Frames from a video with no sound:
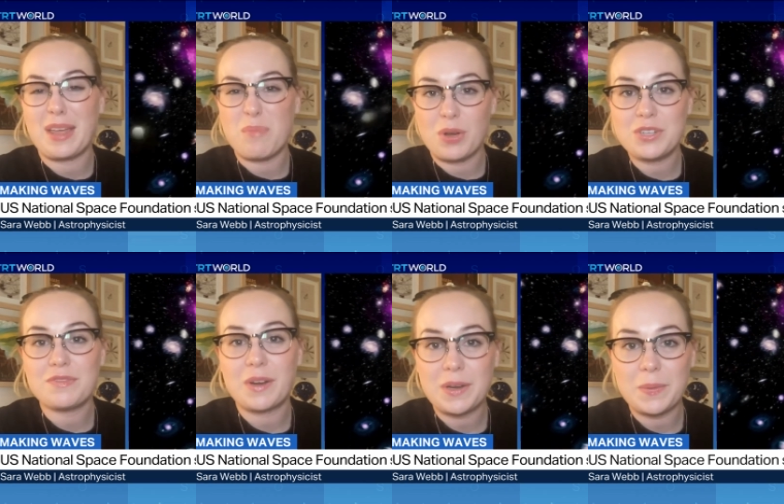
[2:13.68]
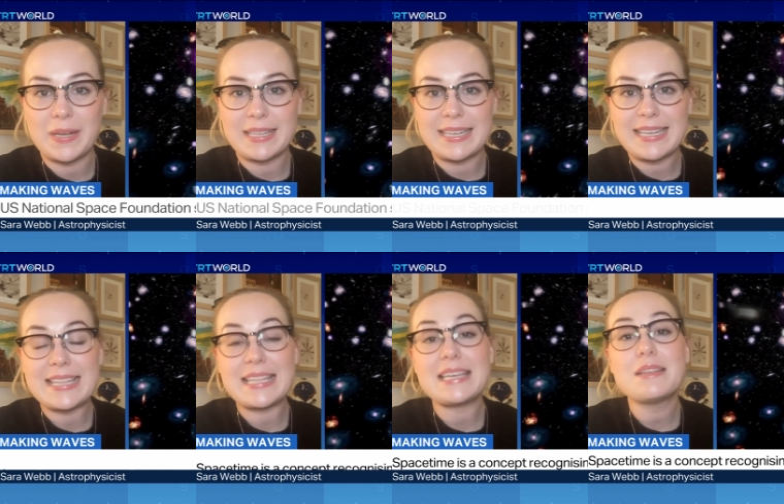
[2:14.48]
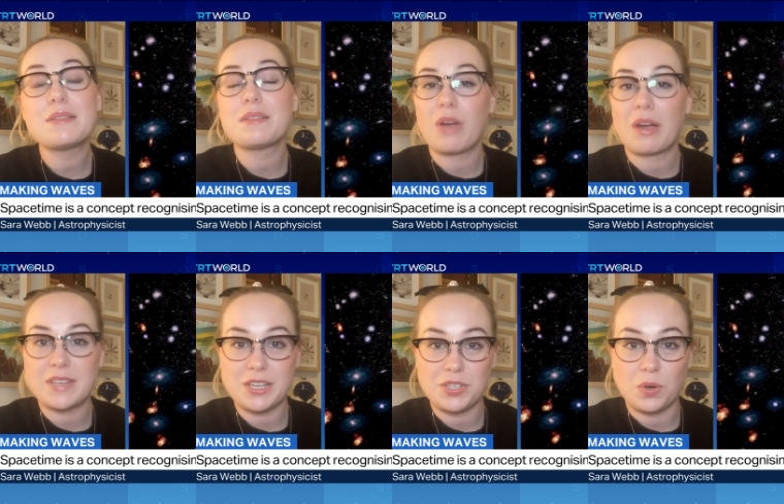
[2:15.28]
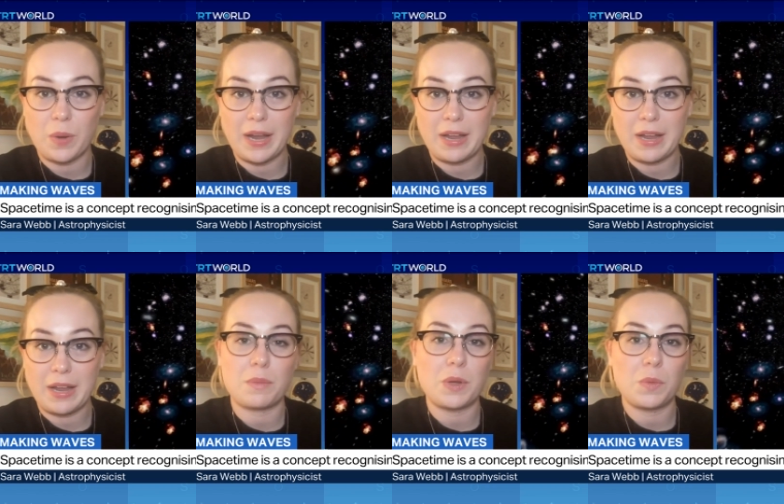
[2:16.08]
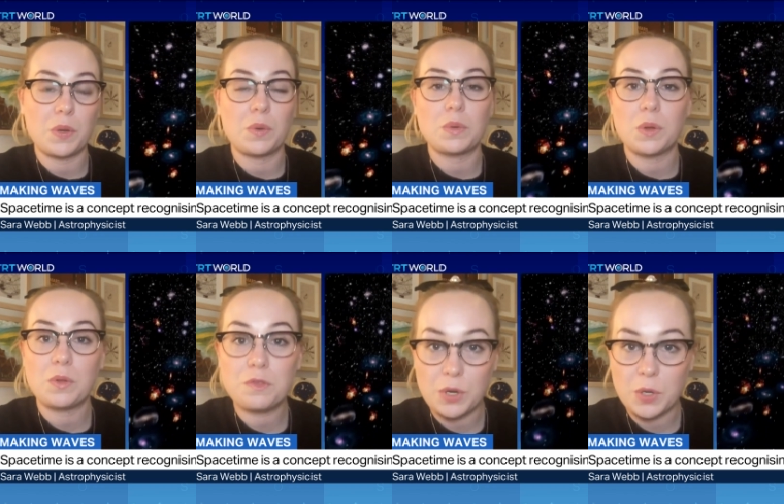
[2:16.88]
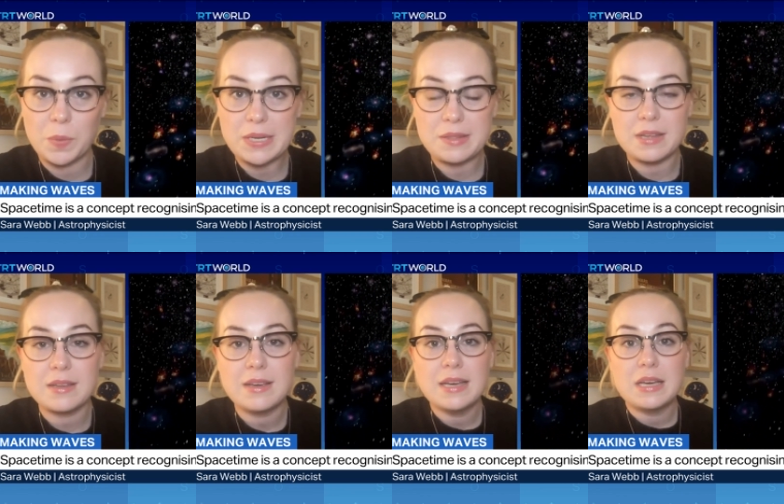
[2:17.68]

and they merge very quickly. These gravitational waves are something we call low frequency.